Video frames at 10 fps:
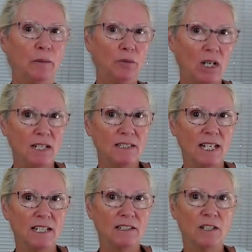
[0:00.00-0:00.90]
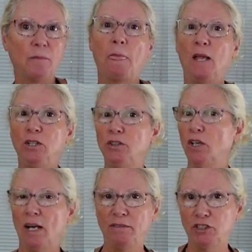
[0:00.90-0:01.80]
process, you
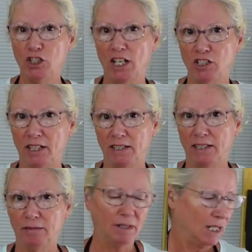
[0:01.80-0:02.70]
don't have to change anything.